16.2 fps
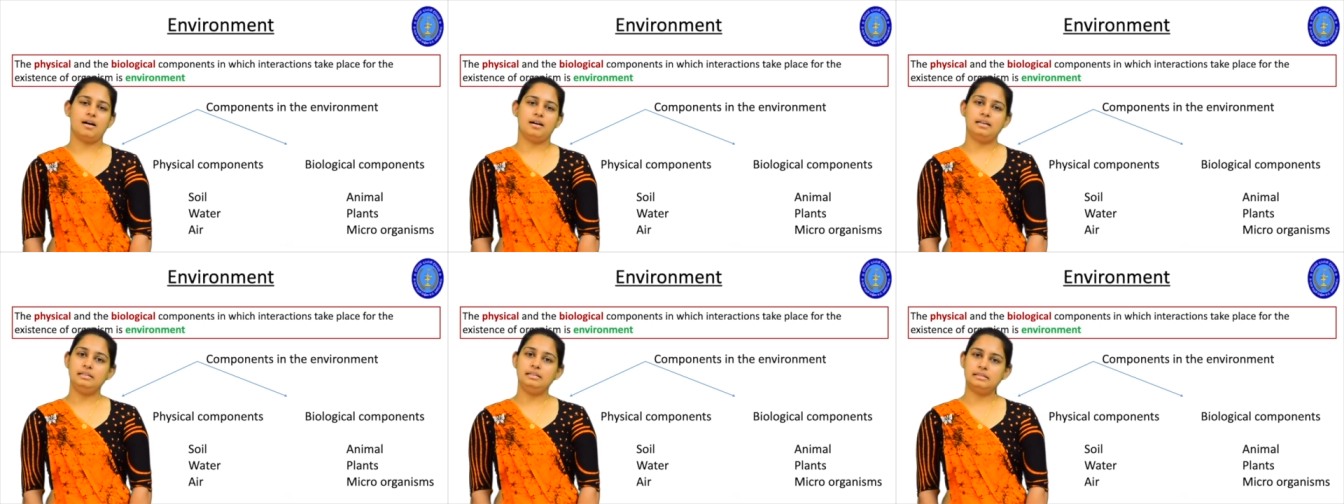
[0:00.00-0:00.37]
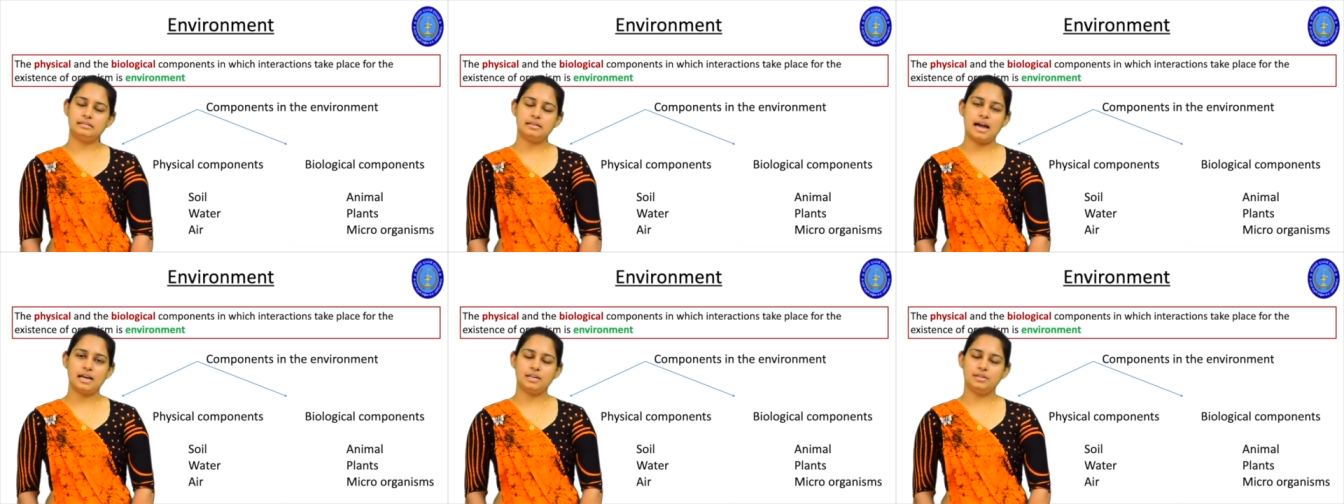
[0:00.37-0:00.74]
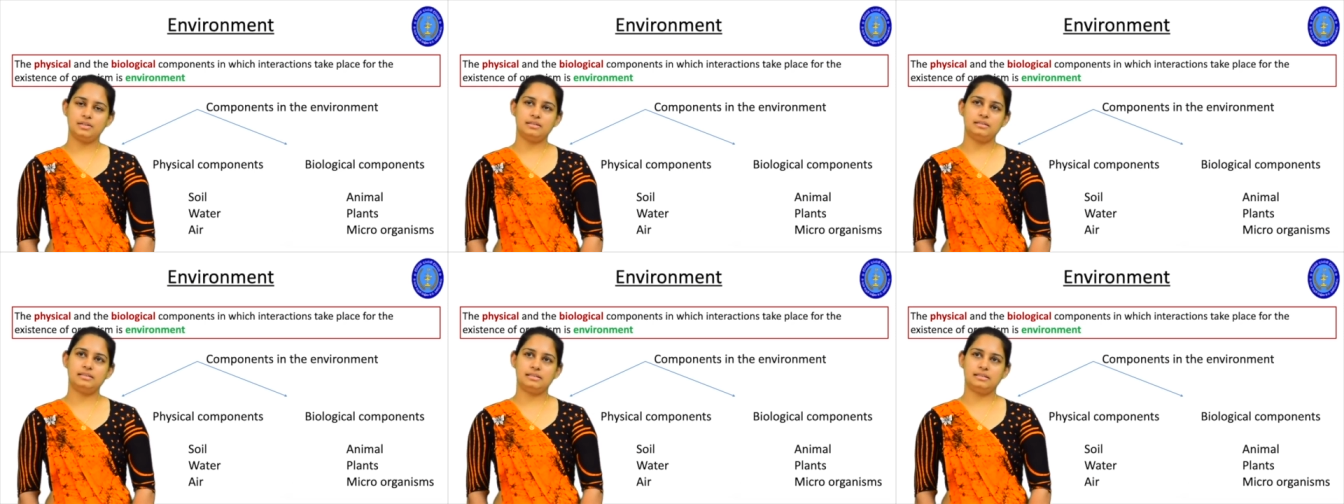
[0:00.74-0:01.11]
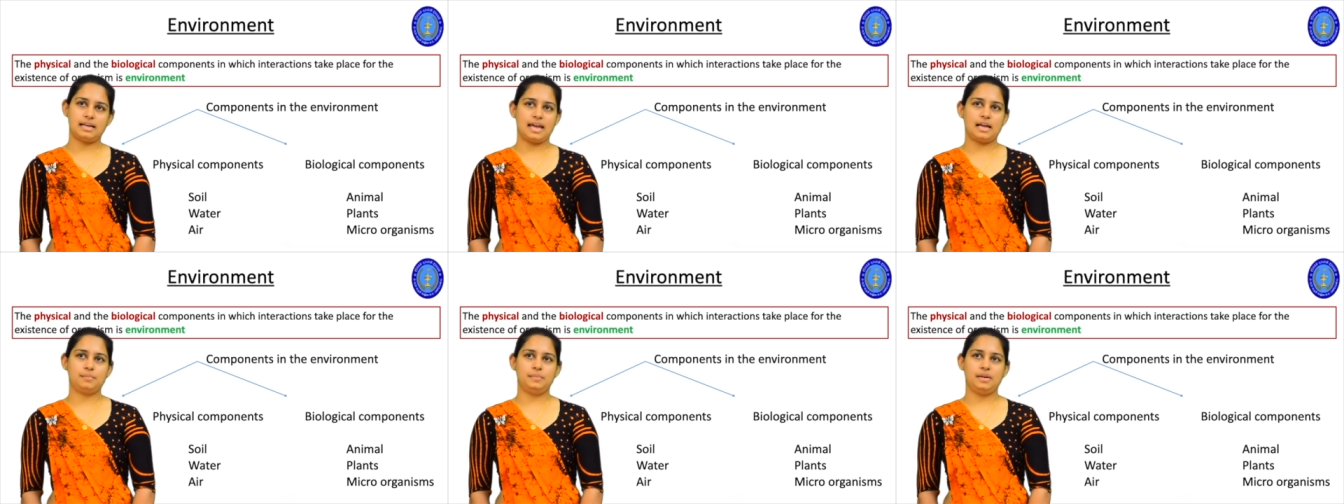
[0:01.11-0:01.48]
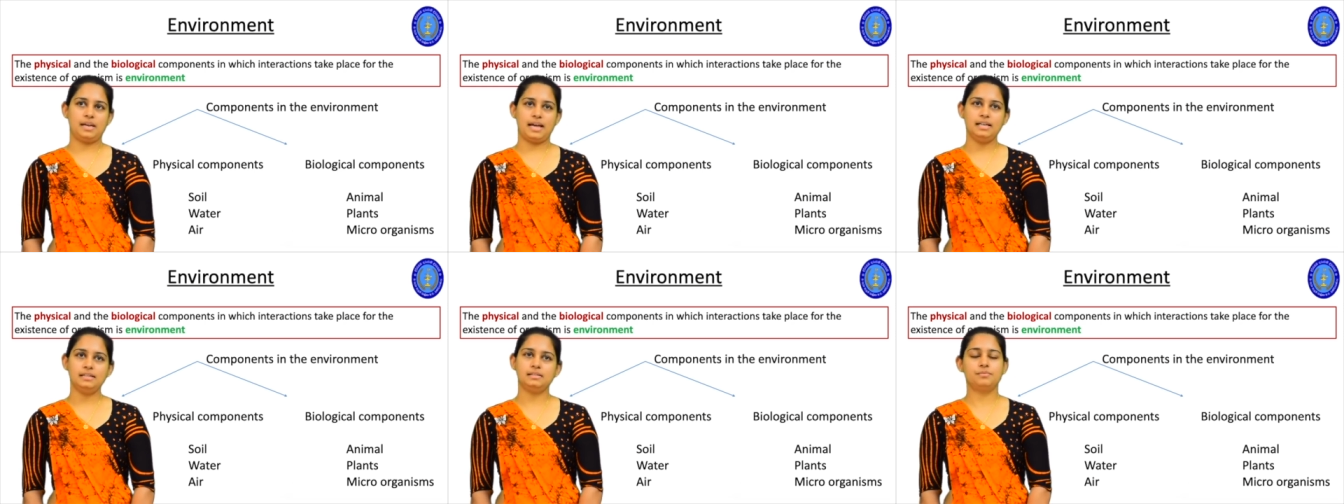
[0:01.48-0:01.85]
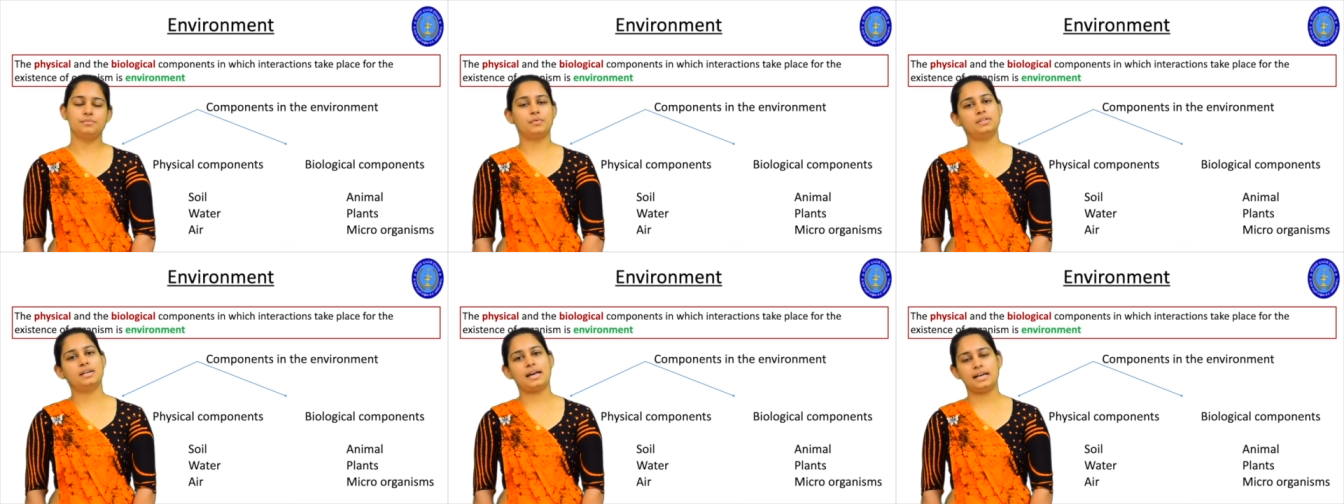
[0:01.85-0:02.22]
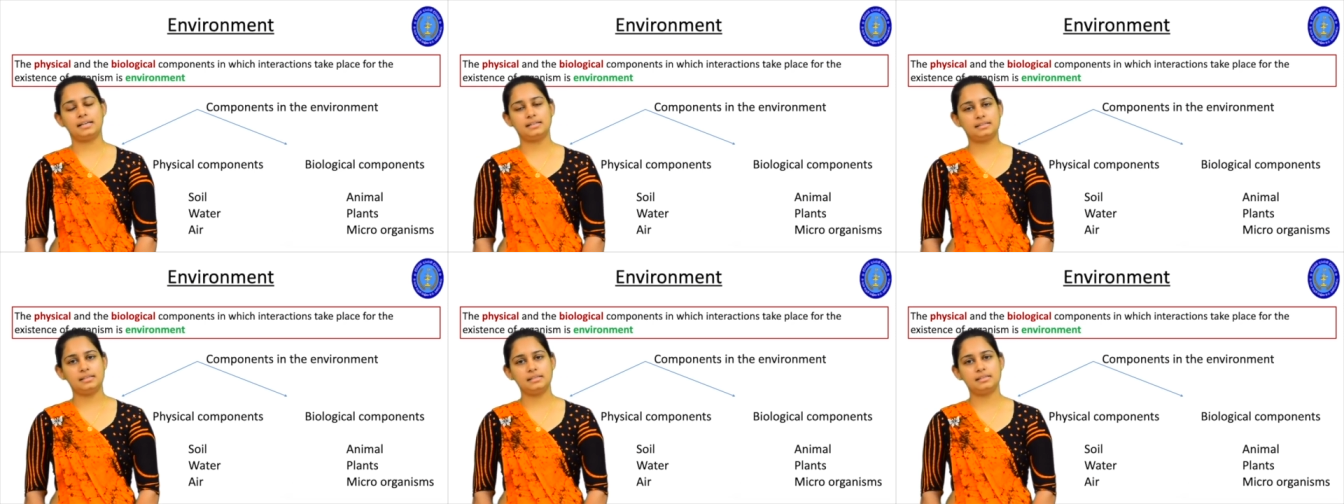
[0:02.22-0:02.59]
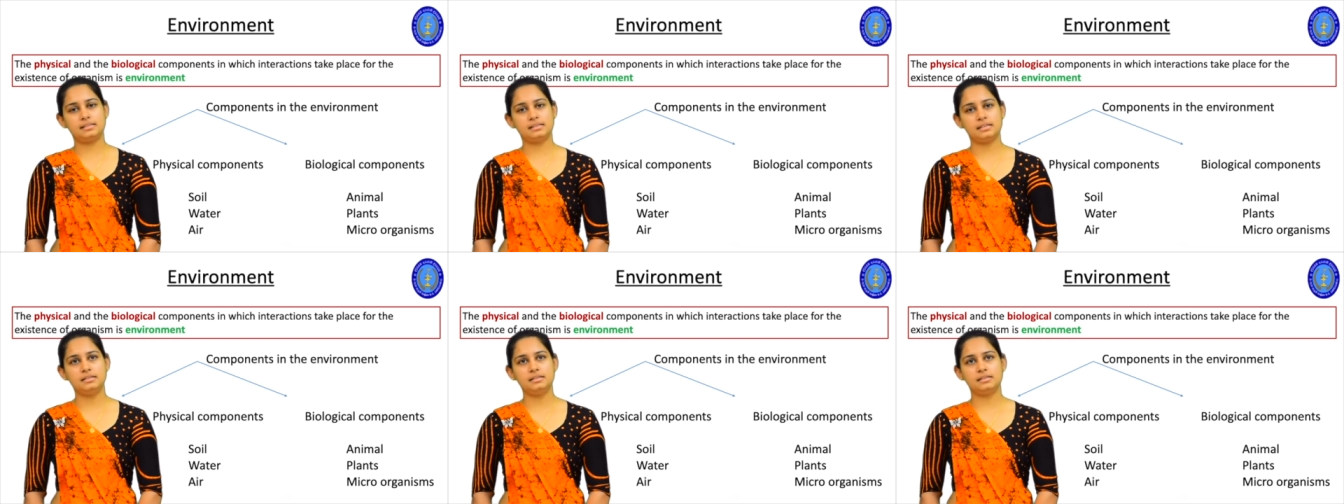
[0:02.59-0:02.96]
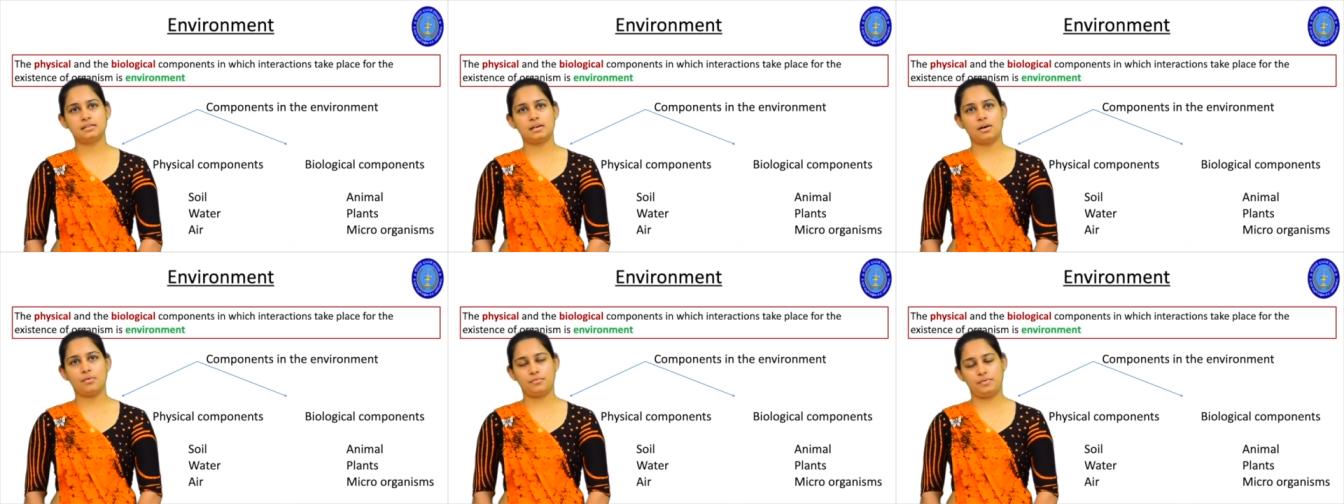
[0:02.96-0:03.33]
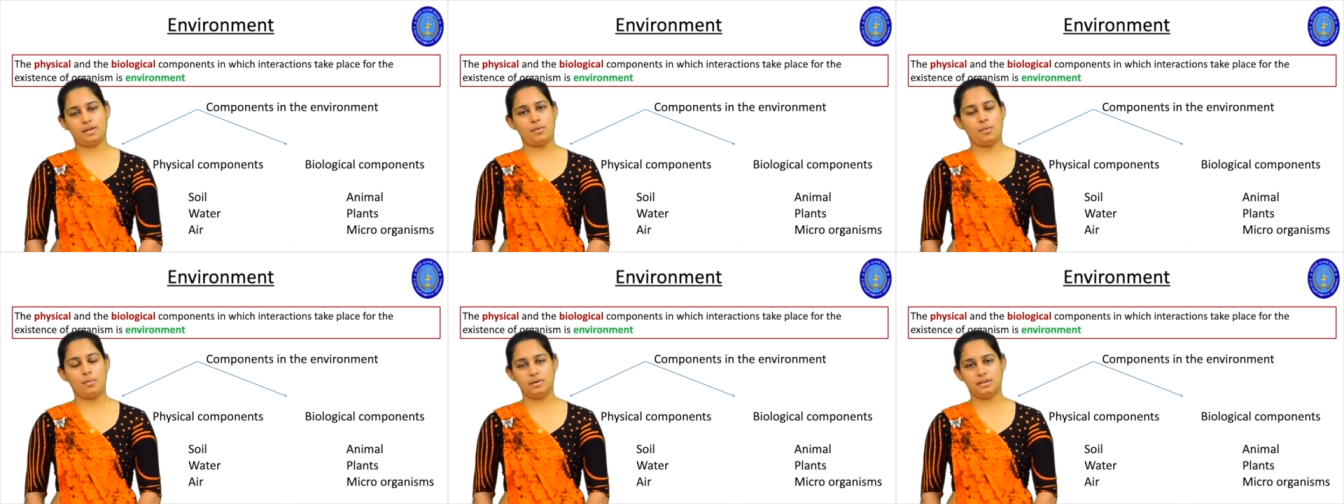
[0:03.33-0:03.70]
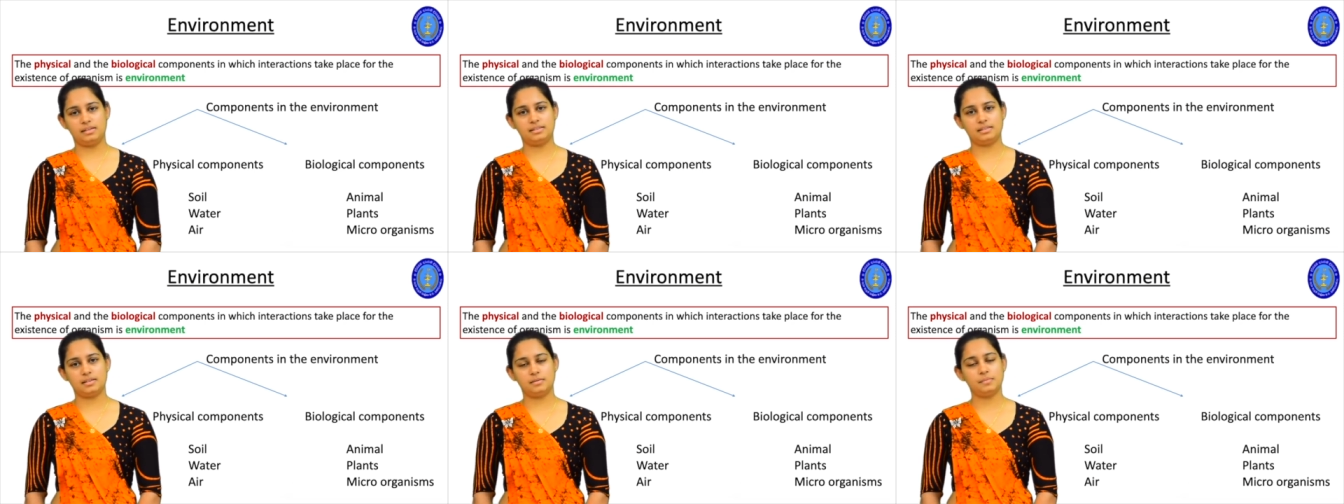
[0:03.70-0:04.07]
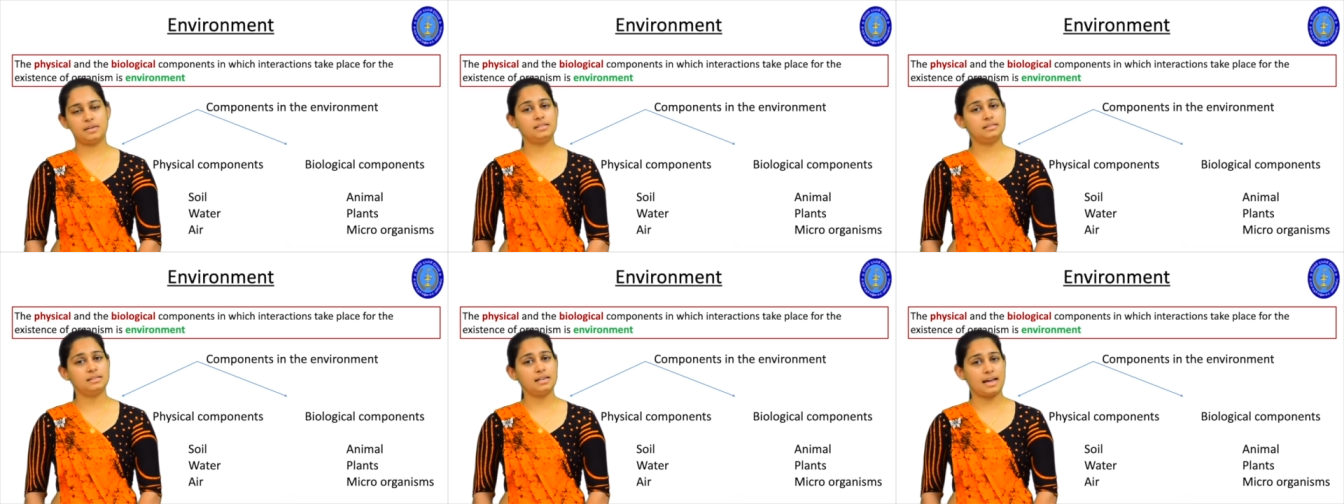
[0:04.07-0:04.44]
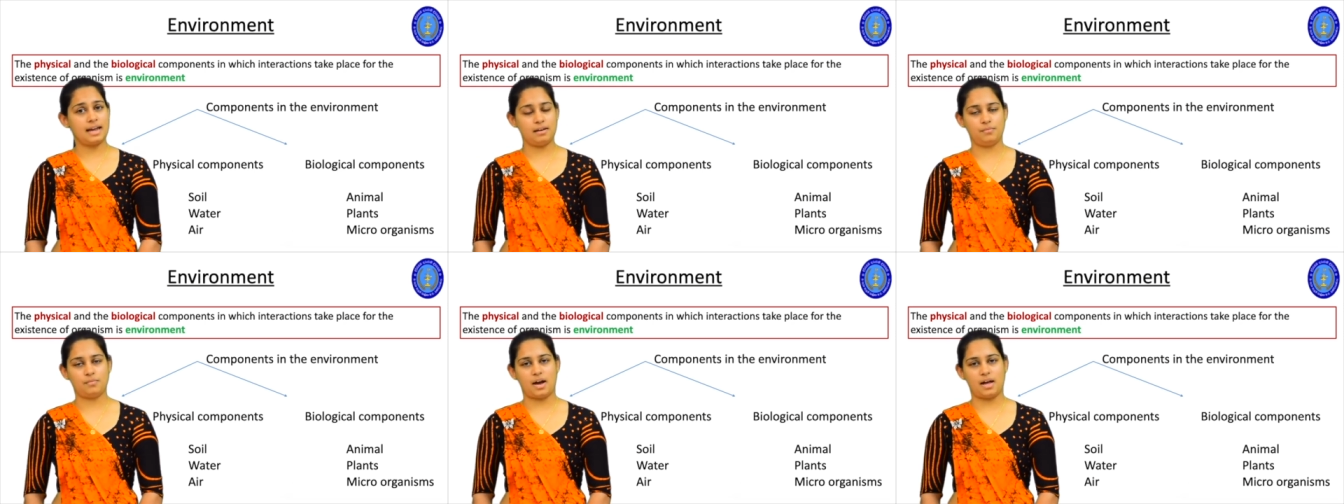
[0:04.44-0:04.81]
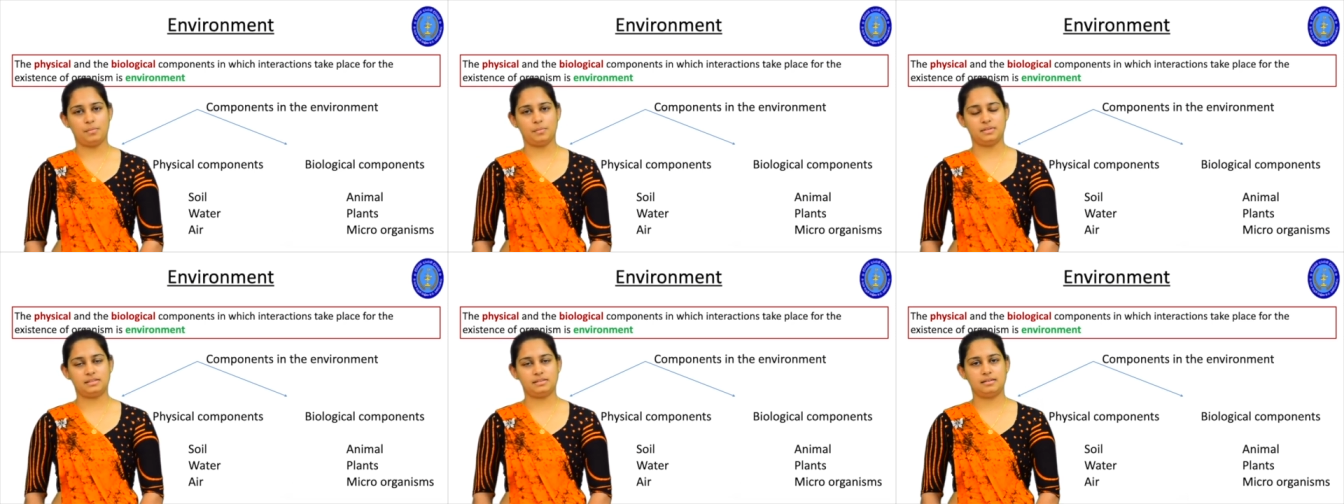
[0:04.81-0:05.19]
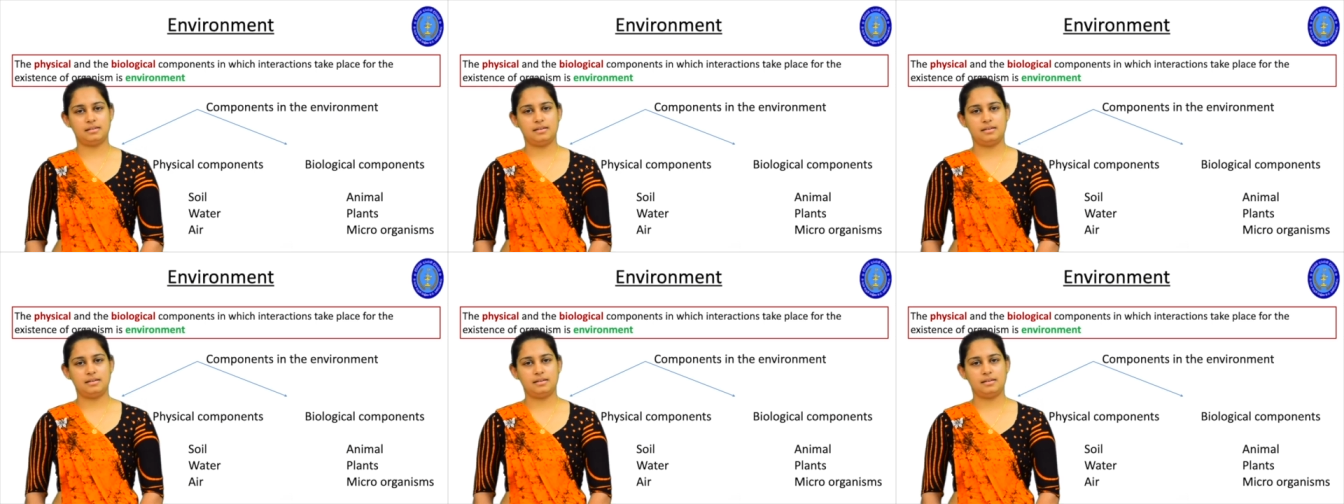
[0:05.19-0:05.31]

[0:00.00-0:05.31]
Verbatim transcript: interactions take place for the existence of the organism is the environment.